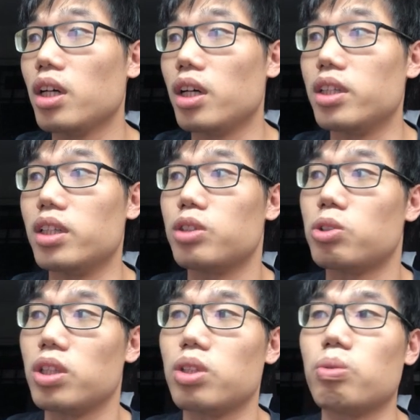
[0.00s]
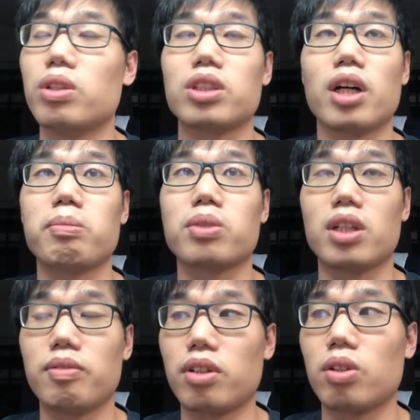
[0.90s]
and then trade it towards the upside
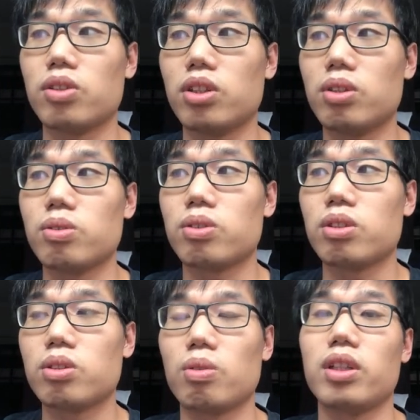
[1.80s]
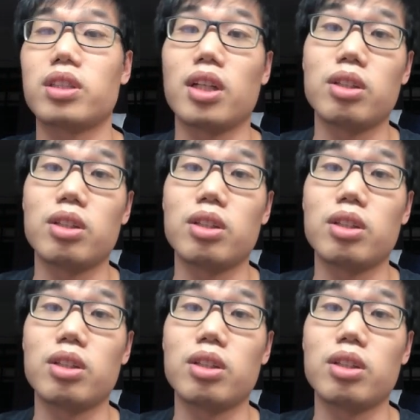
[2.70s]
if it continues. So let's get